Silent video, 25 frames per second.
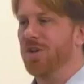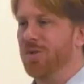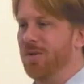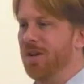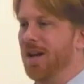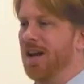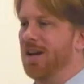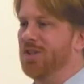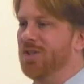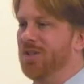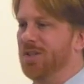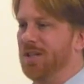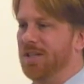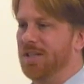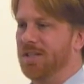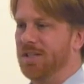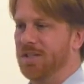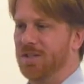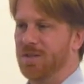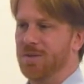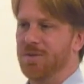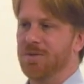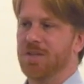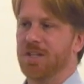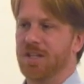you could actually
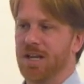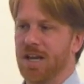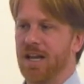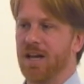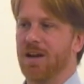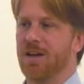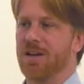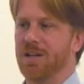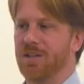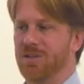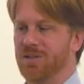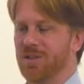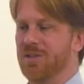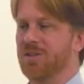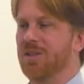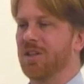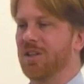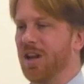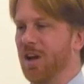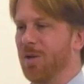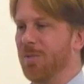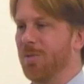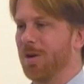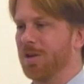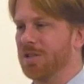do today on
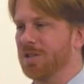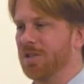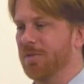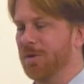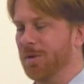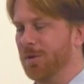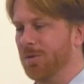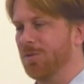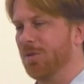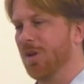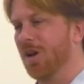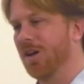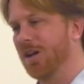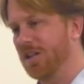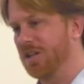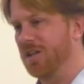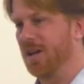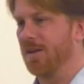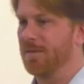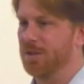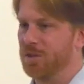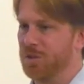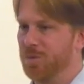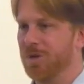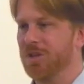existing networks if you could log
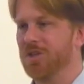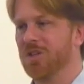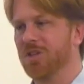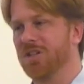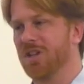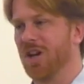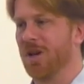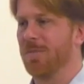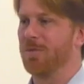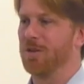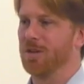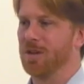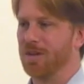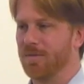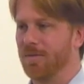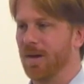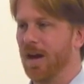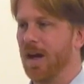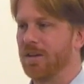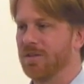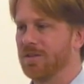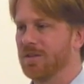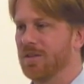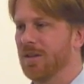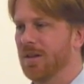into every switch and type really
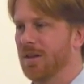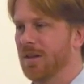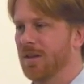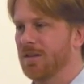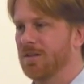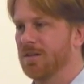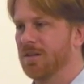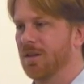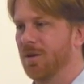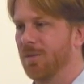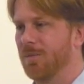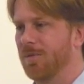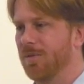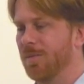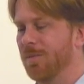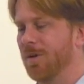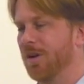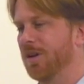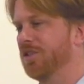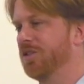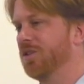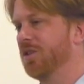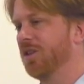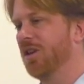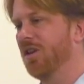fast. So from
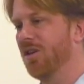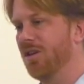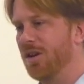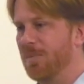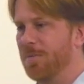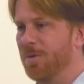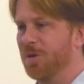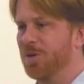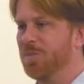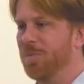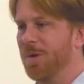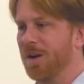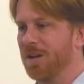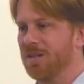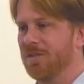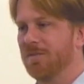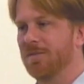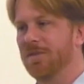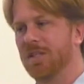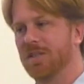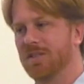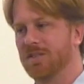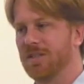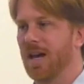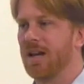a security
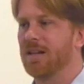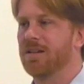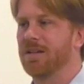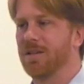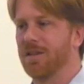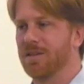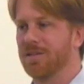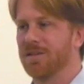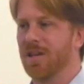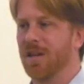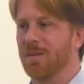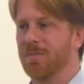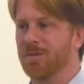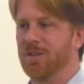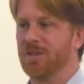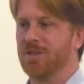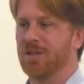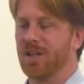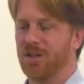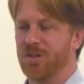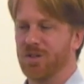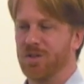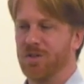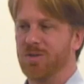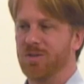perspective, it's exactly the same because
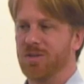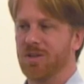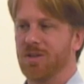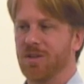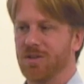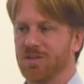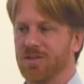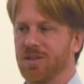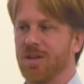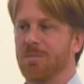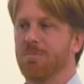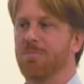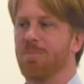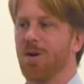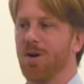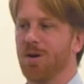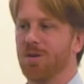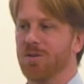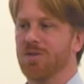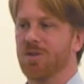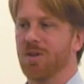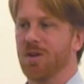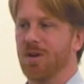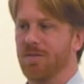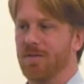it's actually using the same
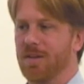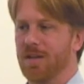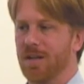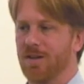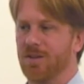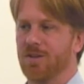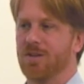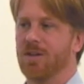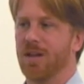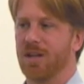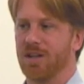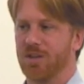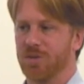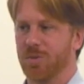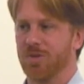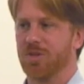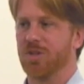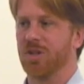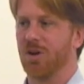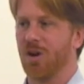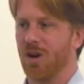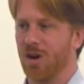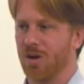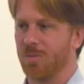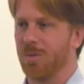parts of the underlying
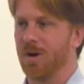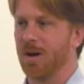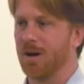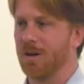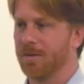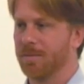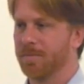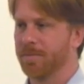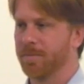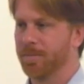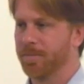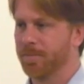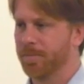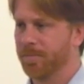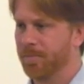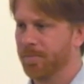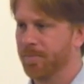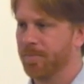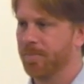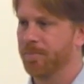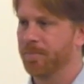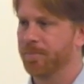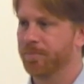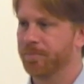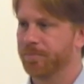switching hardware. Mm -hmm.